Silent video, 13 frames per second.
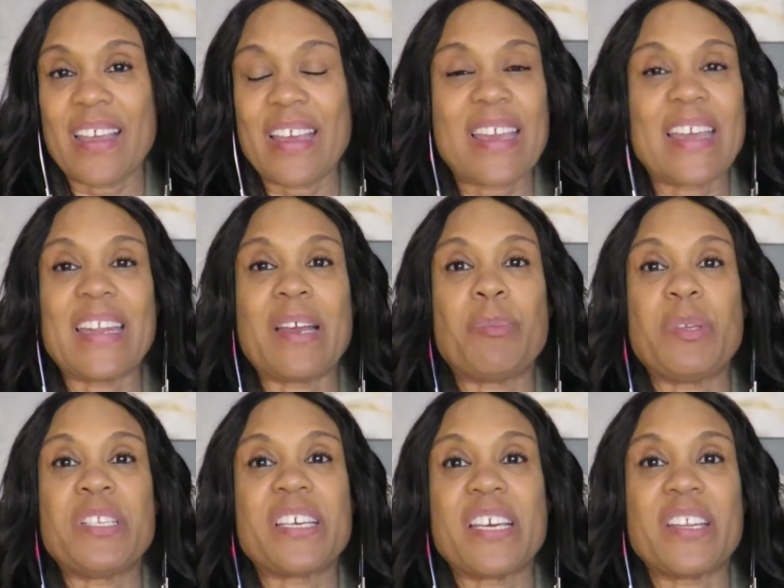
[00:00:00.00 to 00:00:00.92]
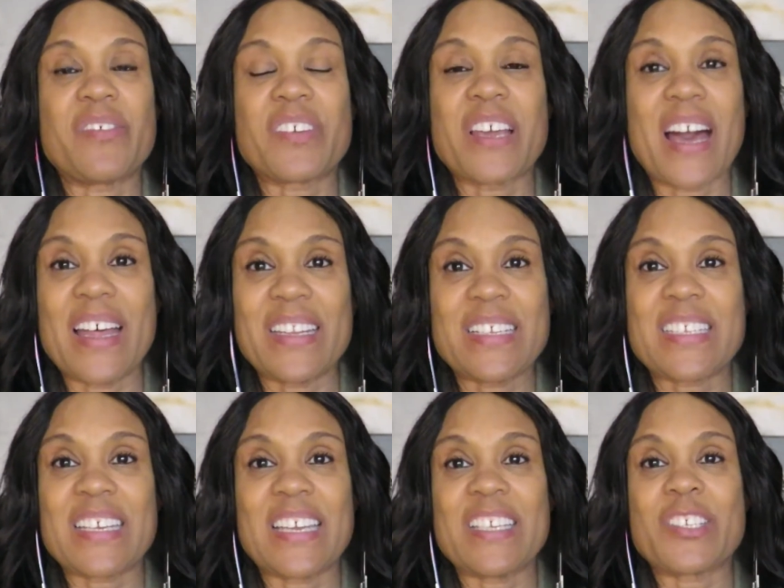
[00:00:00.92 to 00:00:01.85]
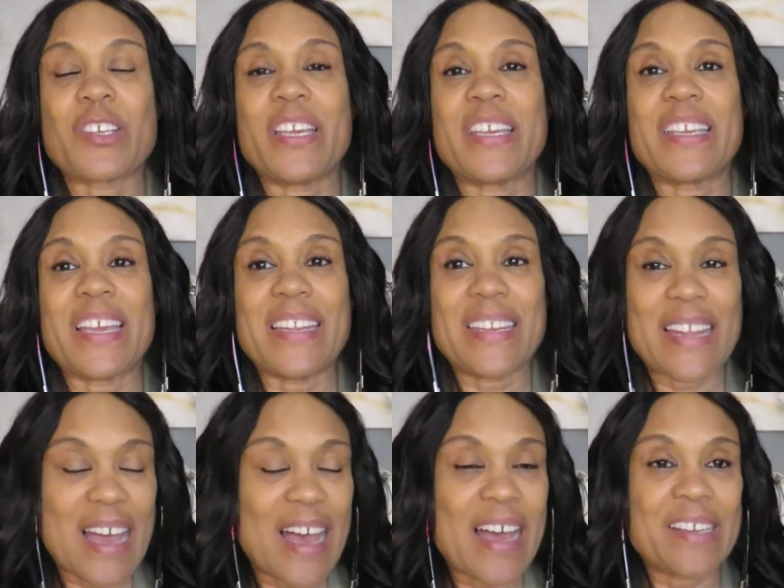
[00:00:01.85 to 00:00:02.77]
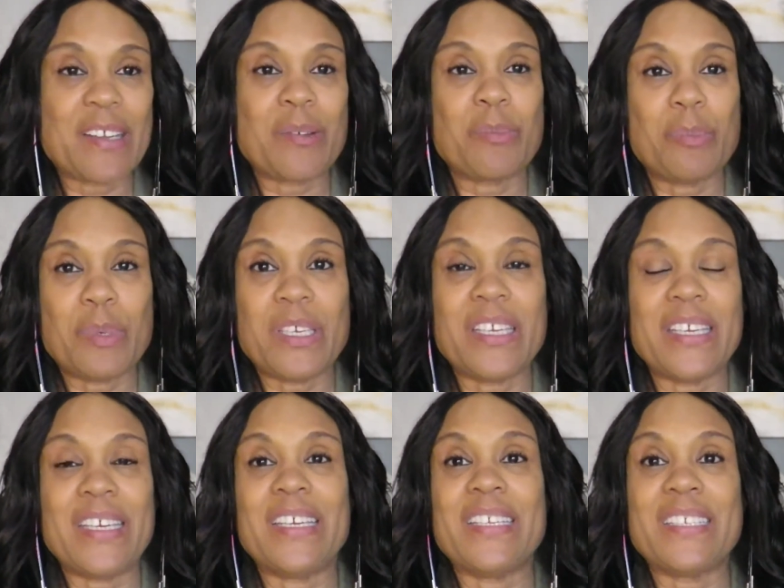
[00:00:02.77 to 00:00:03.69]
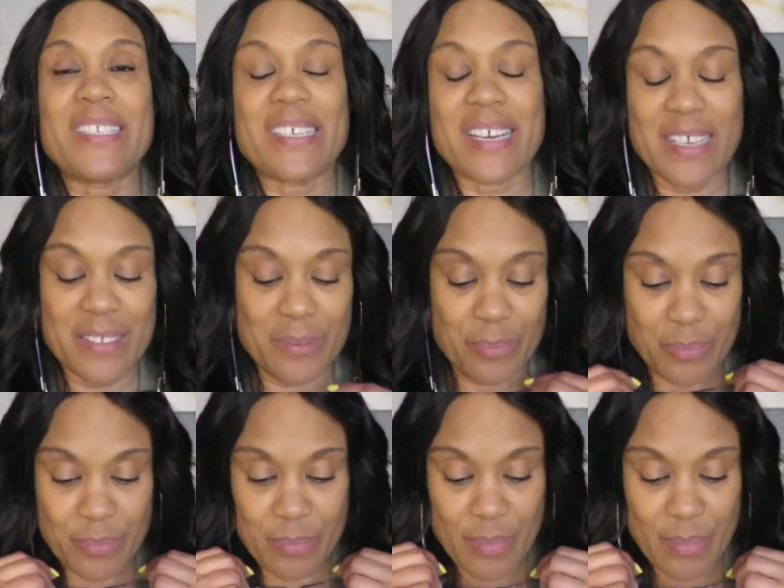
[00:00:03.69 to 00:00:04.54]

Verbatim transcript: It cannot be done. If God doesn't answer, it cannot be done.